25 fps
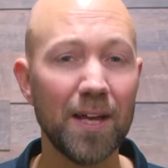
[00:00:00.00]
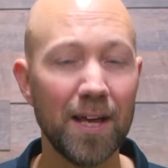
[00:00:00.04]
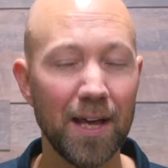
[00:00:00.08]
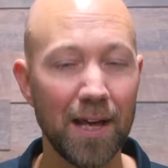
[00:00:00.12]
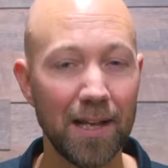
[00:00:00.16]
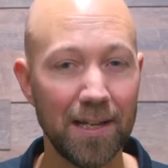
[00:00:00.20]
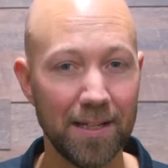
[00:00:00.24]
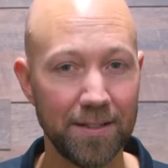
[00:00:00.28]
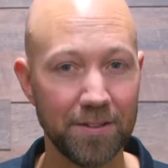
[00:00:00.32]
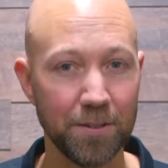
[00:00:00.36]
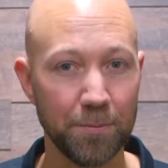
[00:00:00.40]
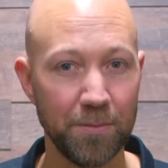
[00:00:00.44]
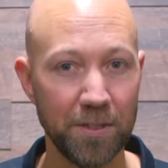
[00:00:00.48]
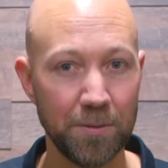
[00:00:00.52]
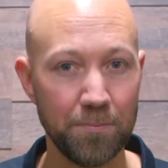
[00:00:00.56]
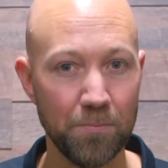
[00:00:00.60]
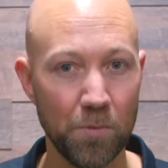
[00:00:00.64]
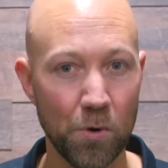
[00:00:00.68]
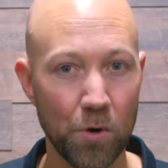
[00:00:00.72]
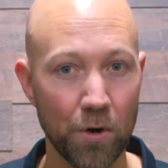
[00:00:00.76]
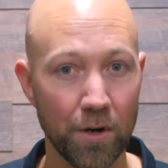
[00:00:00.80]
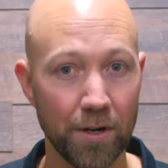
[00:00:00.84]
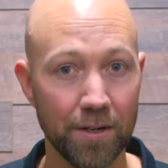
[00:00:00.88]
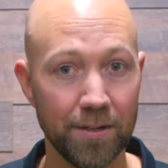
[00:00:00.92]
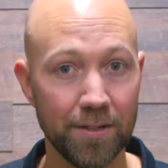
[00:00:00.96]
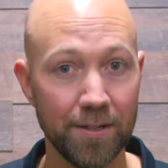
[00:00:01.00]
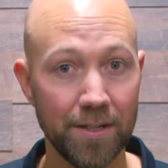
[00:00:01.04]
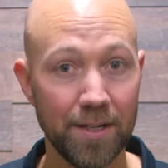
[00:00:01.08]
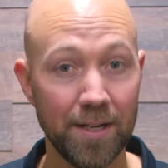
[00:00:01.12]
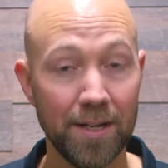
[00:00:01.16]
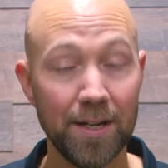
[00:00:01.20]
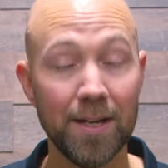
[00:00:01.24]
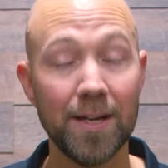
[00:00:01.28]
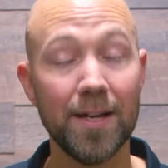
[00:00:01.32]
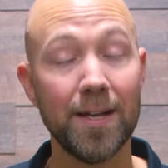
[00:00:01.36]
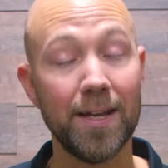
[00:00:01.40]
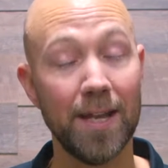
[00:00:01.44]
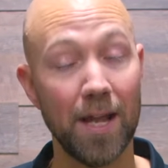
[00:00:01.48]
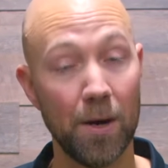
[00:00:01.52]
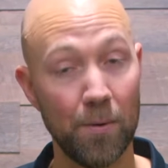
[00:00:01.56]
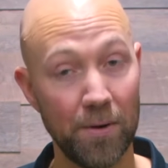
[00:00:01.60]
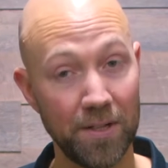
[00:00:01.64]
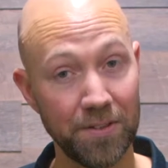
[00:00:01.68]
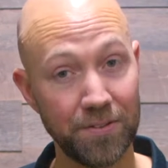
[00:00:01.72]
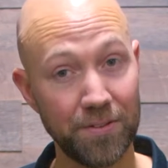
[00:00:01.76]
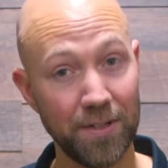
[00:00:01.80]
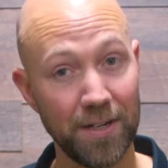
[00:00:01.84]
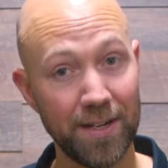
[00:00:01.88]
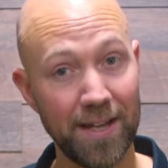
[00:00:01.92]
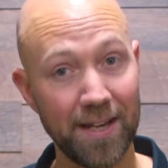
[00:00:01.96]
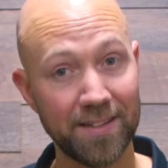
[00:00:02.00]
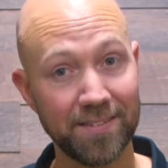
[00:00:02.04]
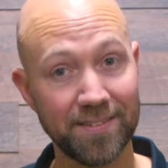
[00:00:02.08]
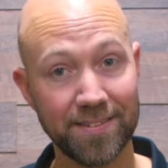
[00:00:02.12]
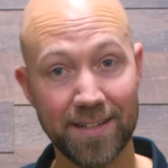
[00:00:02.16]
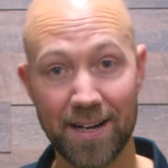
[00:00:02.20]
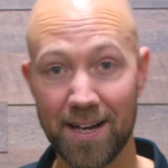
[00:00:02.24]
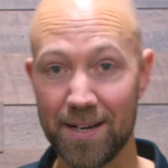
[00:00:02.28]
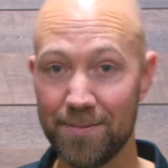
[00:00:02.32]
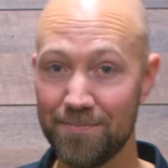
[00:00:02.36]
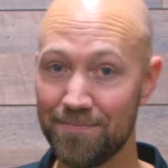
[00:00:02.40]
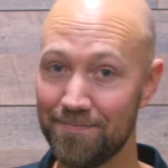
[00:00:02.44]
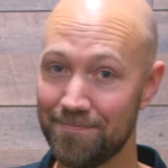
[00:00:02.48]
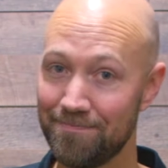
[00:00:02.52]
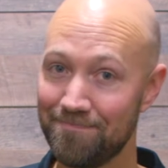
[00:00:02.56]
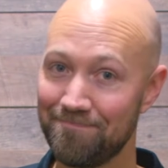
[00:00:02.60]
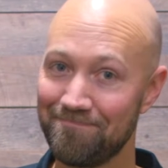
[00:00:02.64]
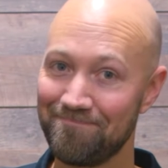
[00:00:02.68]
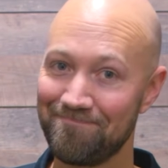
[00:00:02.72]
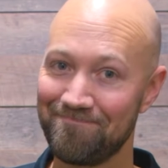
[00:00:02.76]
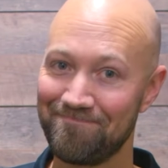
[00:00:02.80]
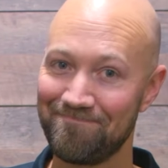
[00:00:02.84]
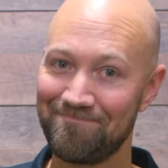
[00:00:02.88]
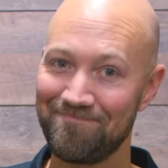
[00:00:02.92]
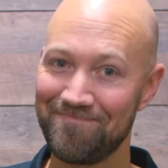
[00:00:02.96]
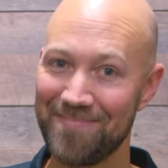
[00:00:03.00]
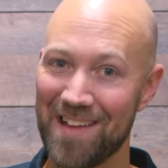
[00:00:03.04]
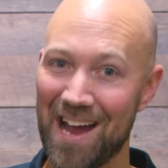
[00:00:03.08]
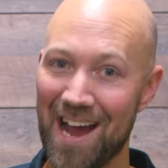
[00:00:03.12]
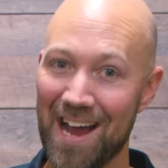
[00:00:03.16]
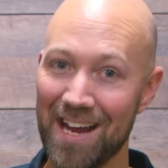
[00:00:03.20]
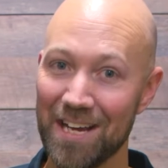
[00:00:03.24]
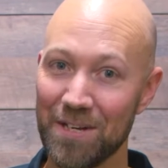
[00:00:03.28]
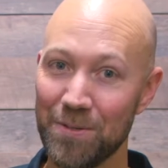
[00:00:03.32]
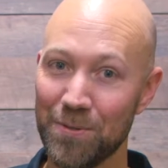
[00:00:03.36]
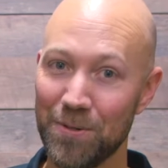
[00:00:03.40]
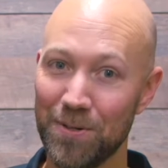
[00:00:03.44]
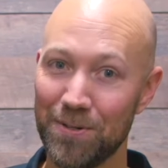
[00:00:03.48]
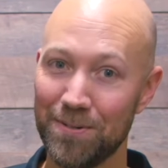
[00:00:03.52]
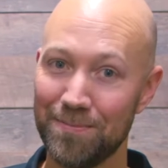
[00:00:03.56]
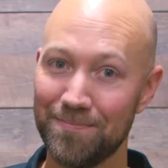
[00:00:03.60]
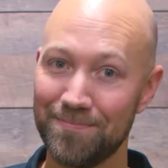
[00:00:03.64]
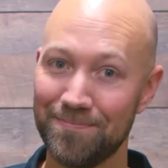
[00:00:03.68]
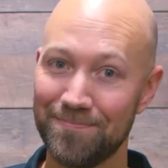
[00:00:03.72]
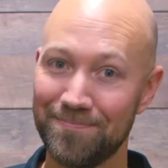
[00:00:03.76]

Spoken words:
a little bit more. Now until next time, hej då!